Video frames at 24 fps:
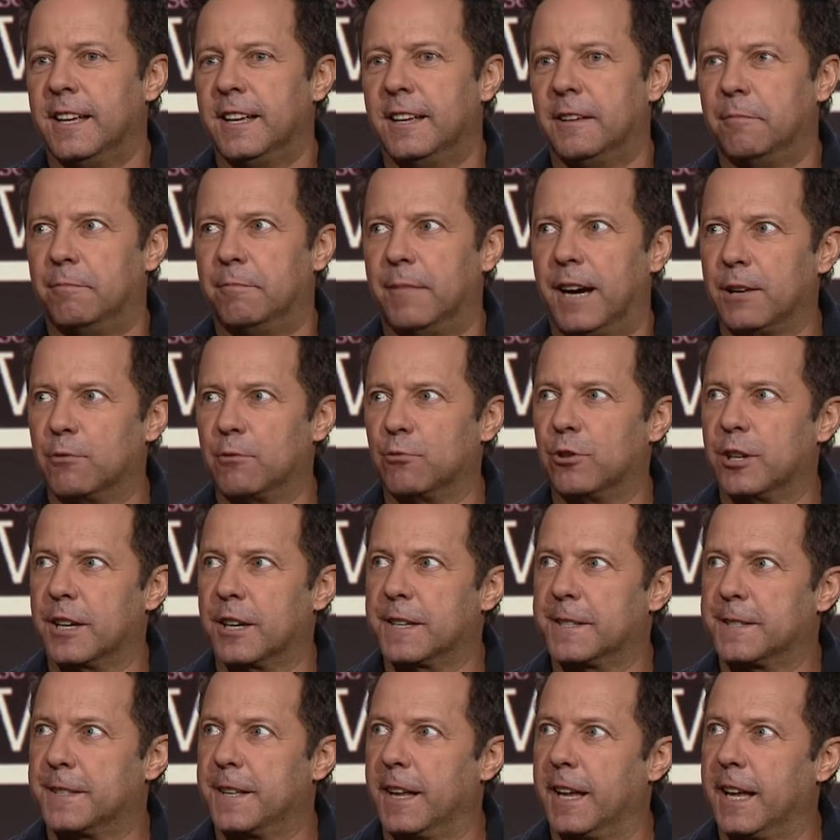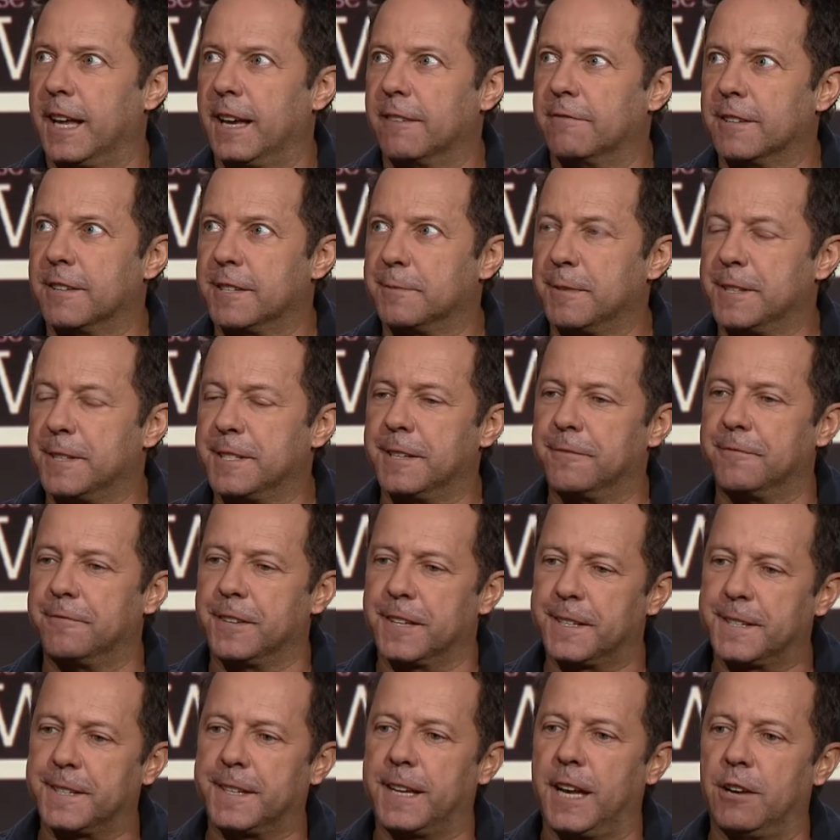My works, they have a
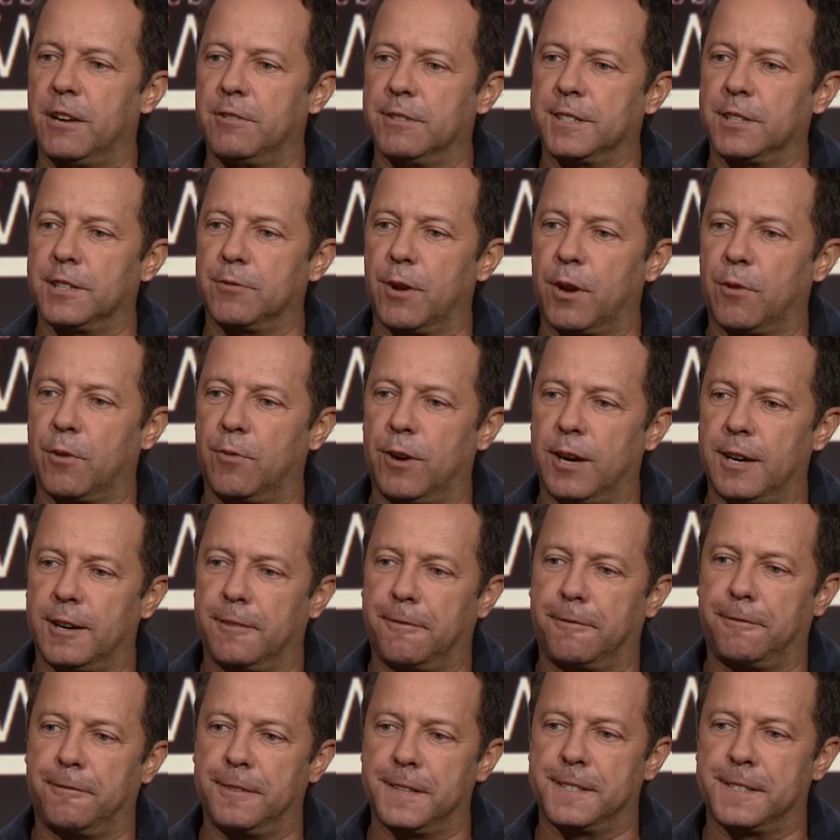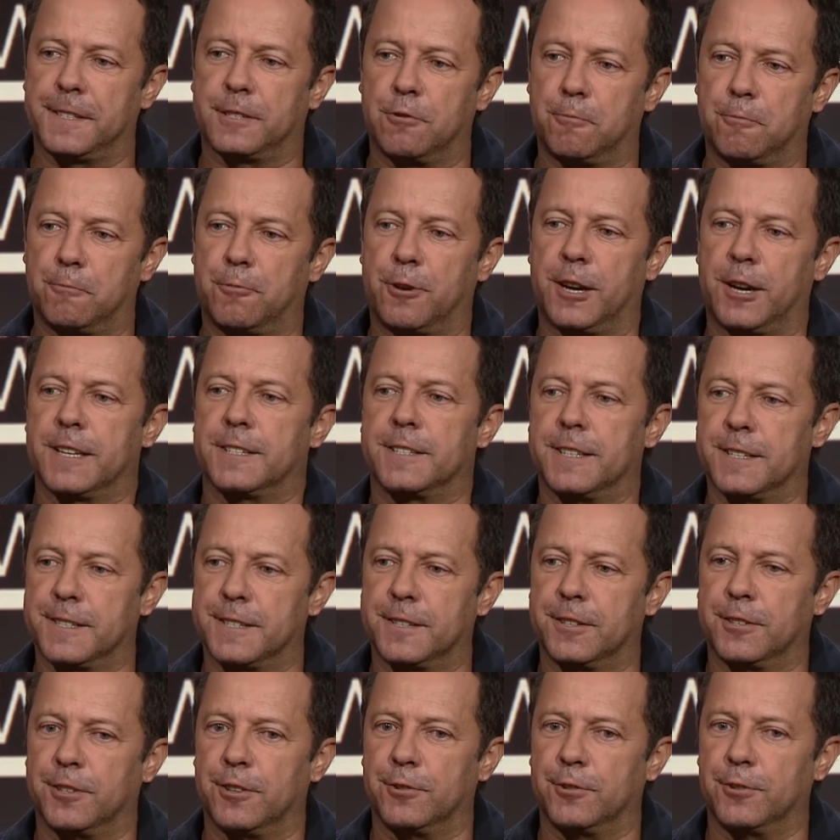specific scale and they require physical
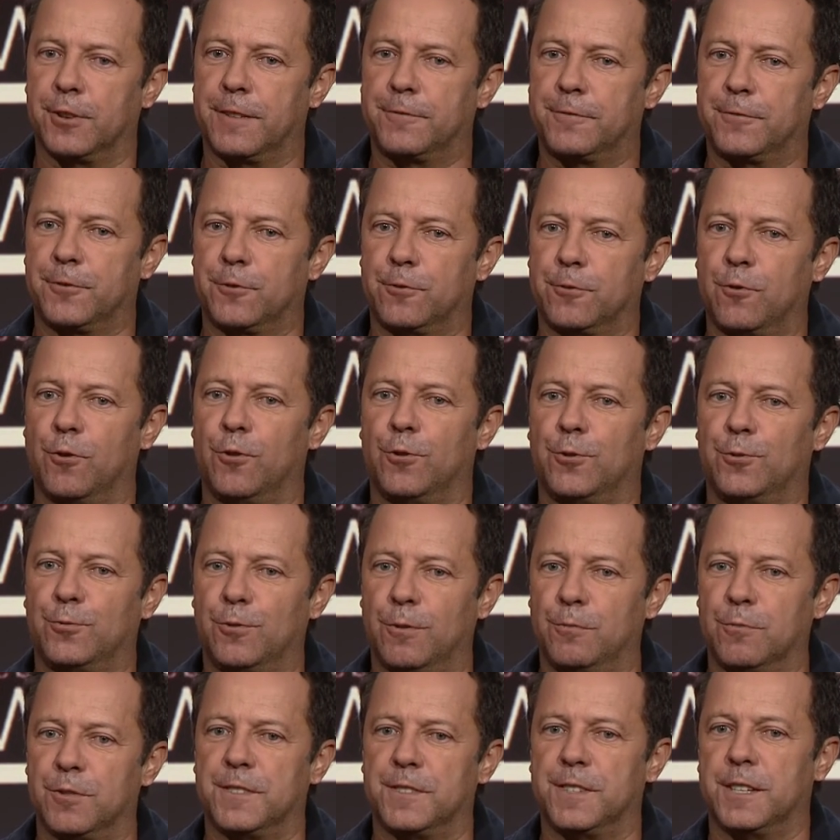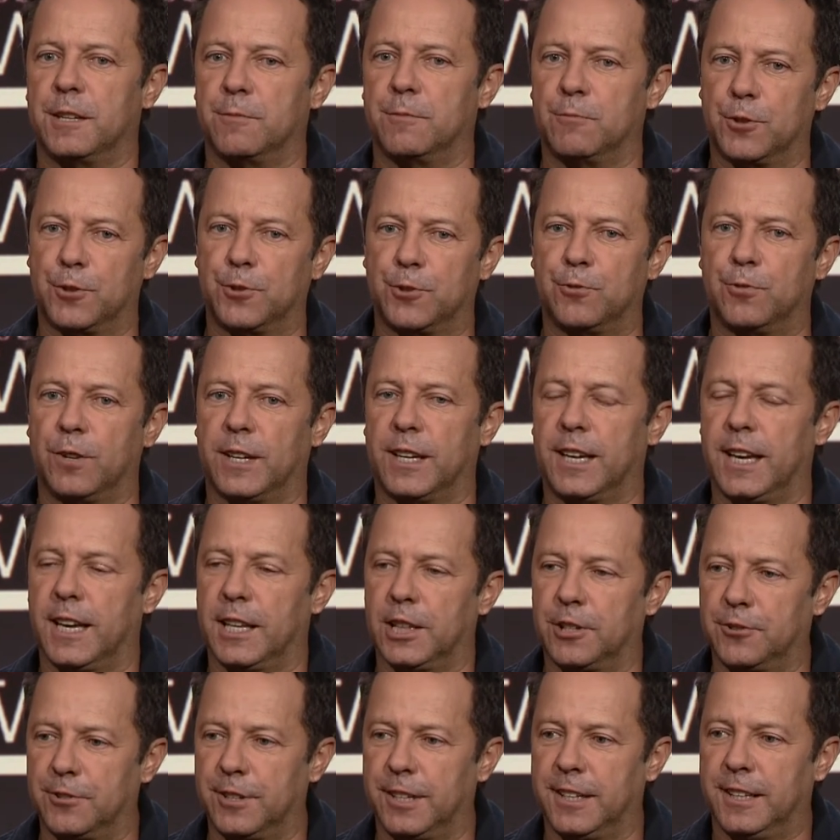presence, you know. You have to go to a museum or to a
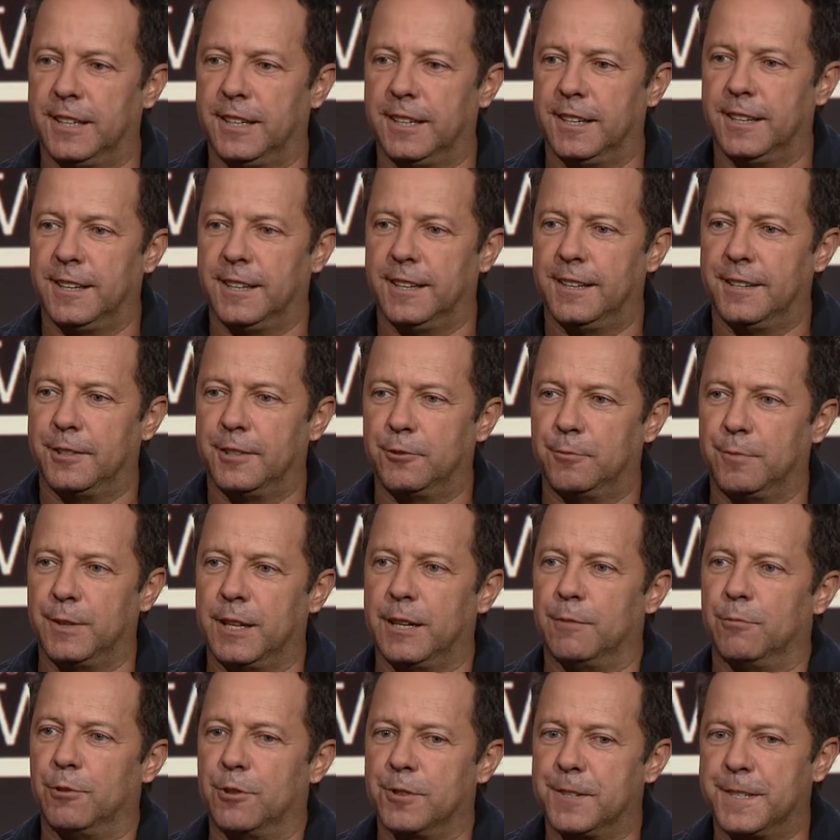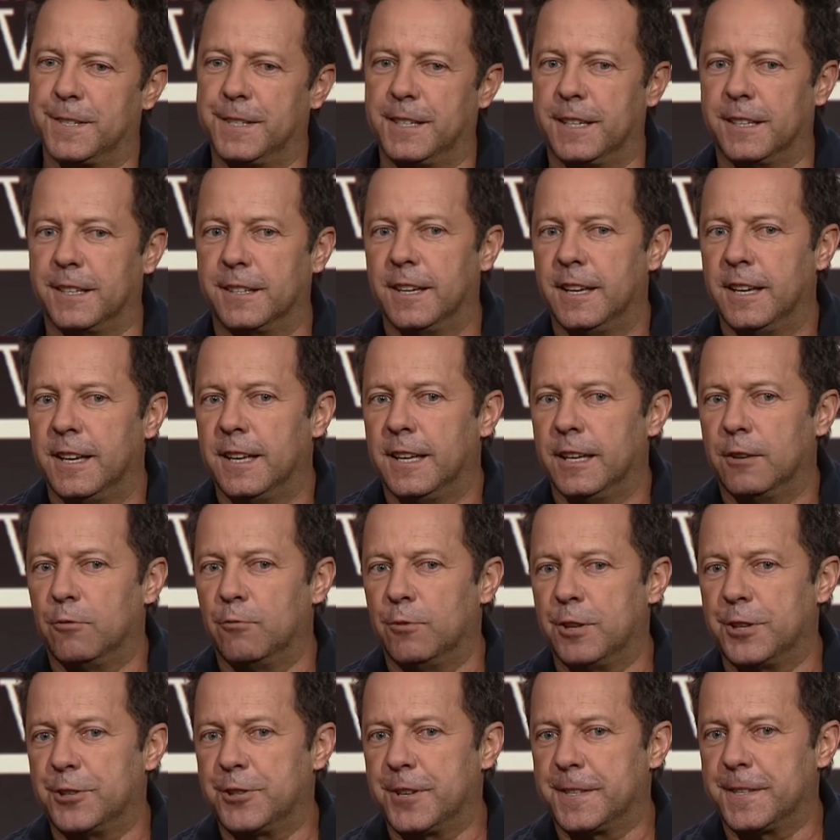gallery to be able to see it,
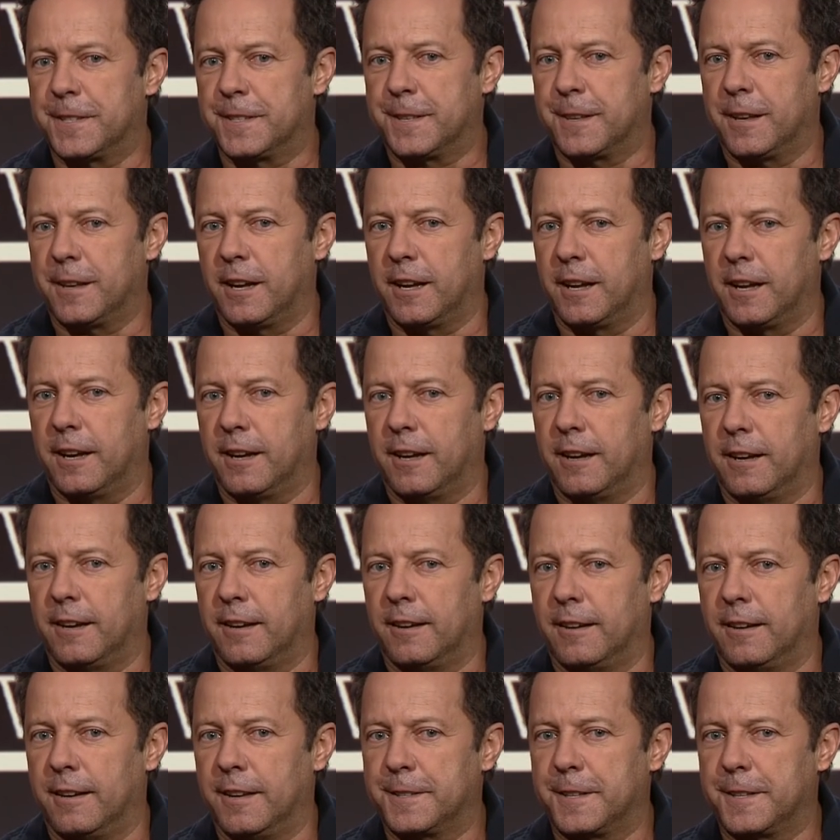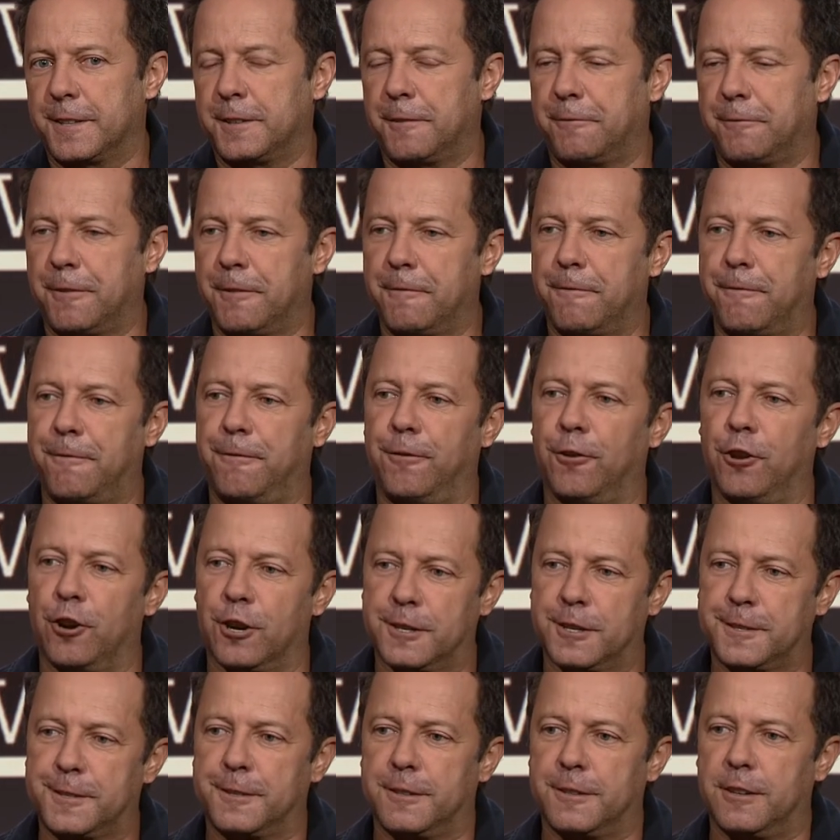which is, uh, it's a different
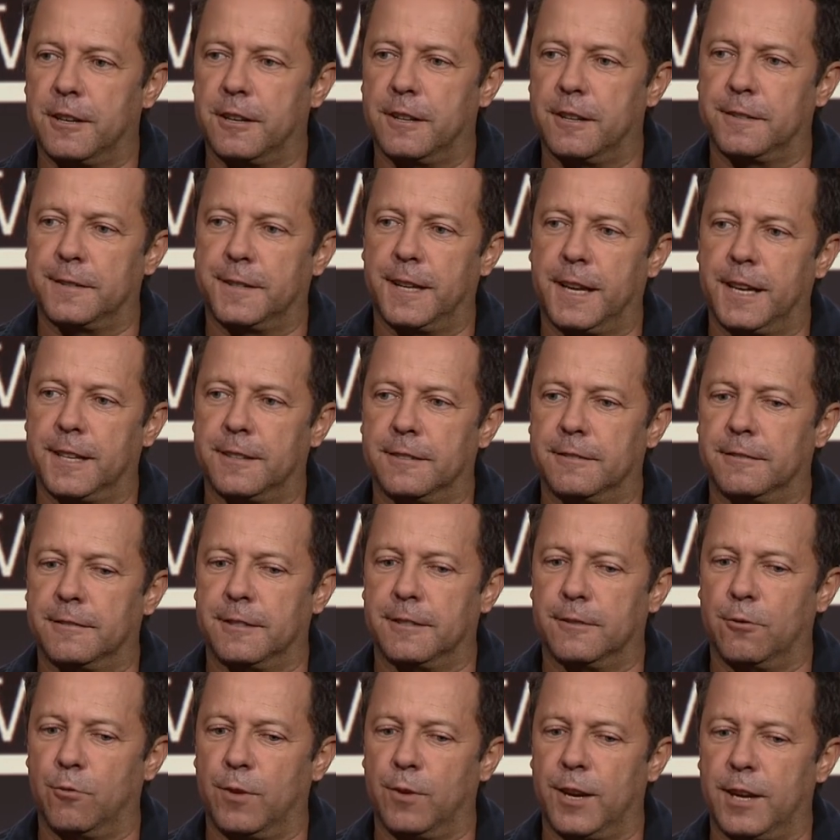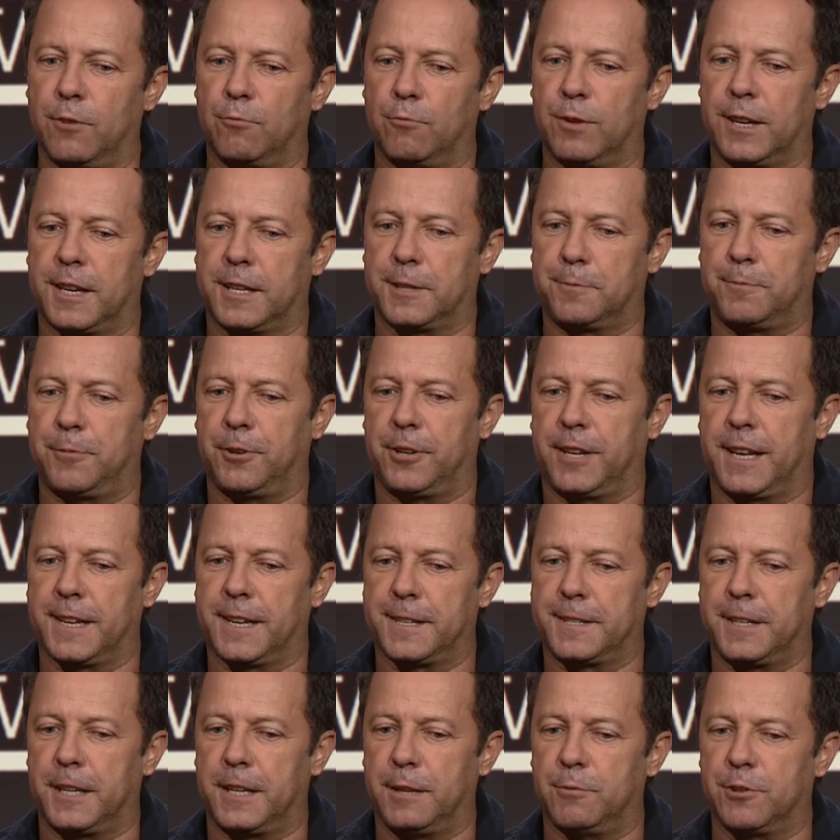flux than the way we
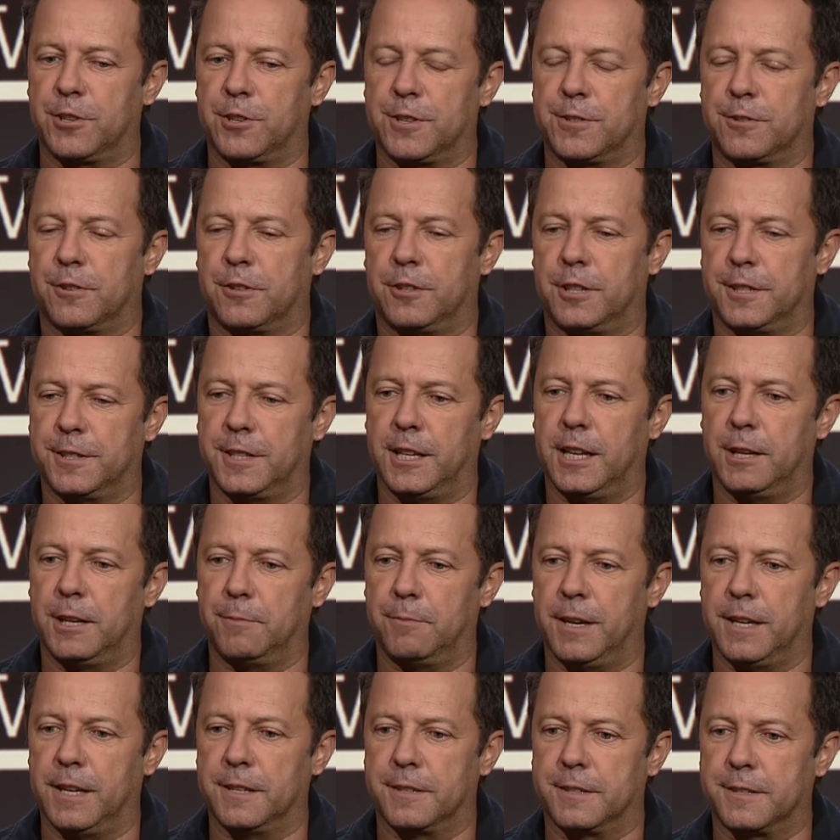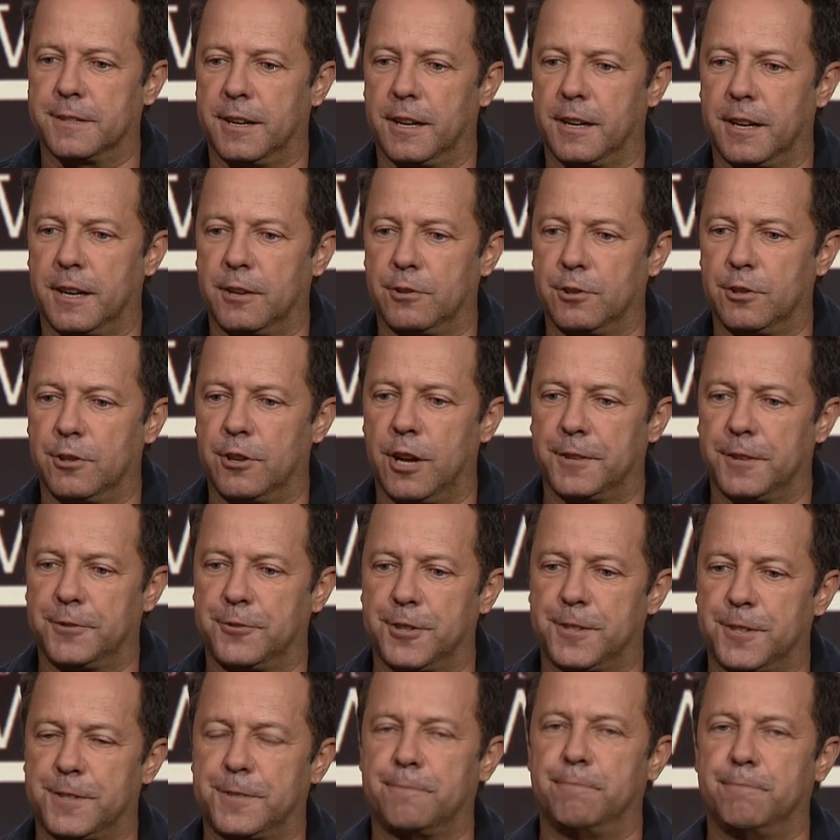experience images on a daily basis. And you're not
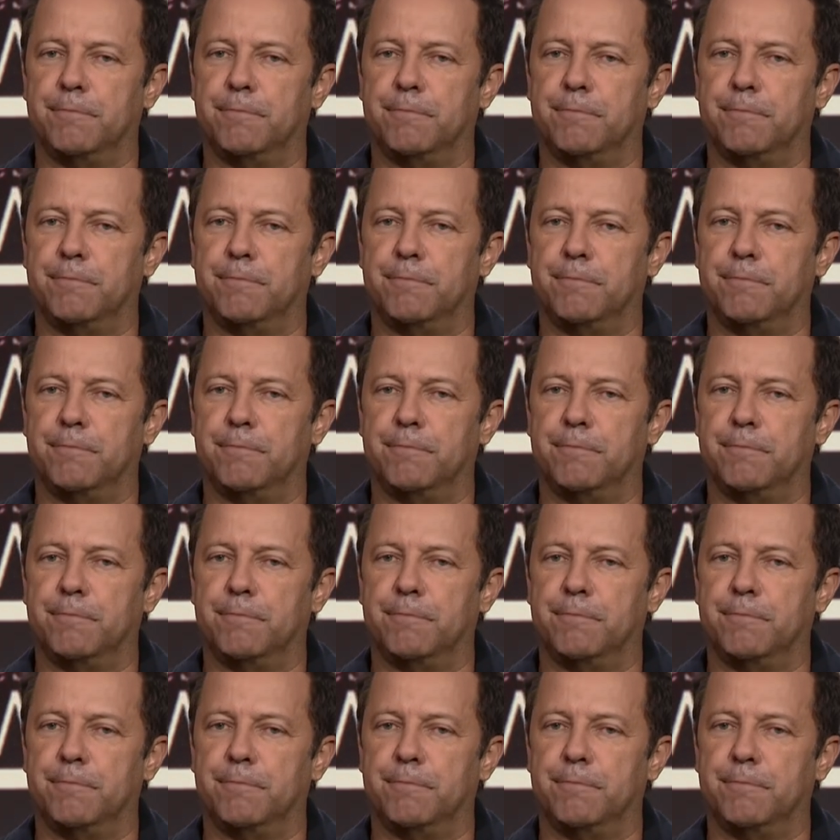just